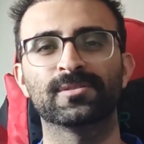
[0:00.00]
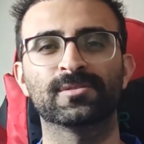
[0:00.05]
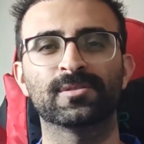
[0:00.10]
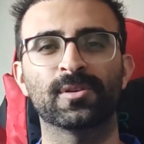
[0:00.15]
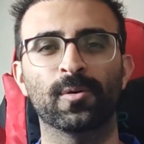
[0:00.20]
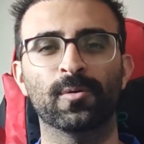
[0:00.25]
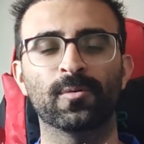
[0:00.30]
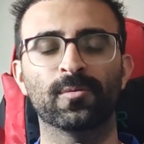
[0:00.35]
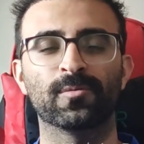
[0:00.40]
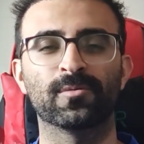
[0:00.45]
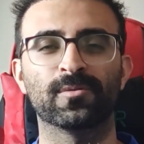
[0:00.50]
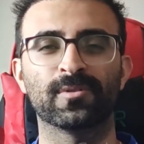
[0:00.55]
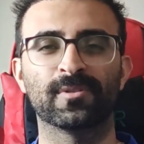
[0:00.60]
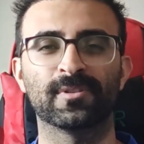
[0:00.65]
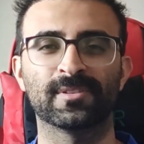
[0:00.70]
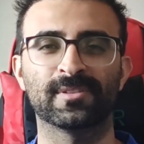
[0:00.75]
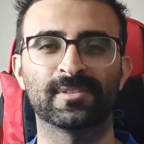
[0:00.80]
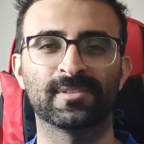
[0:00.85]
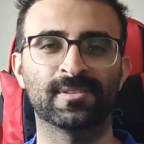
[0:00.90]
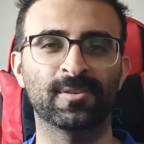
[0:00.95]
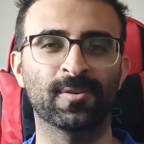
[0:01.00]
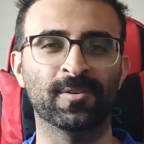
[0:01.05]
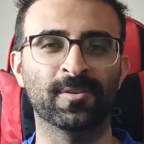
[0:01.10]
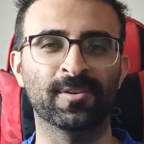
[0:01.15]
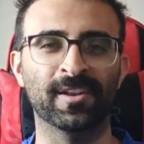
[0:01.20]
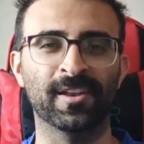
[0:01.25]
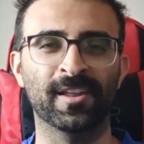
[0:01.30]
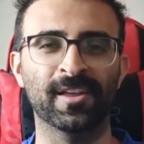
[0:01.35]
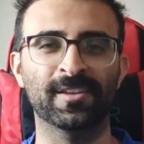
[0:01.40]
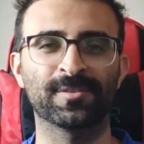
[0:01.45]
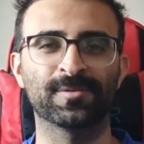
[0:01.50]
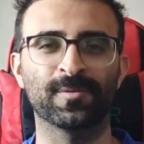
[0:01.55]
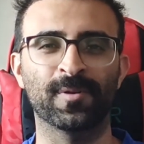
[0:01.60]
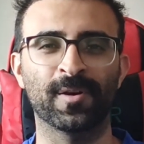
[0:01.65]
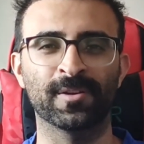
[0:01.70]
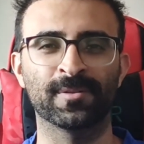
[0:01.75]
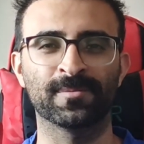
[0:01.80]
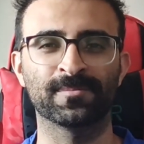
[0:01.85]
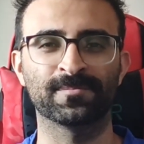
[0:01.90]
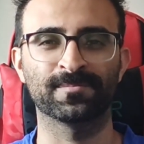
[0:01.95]
So, see you in the next
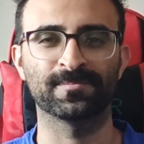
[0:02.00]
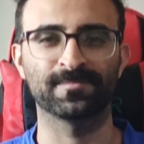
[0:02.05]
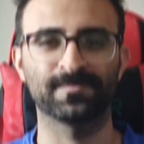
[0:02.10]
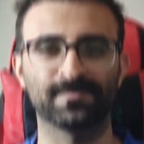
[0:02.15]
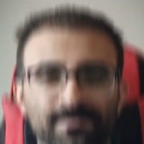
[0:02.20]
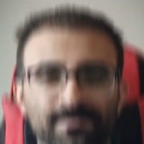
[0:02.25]
one.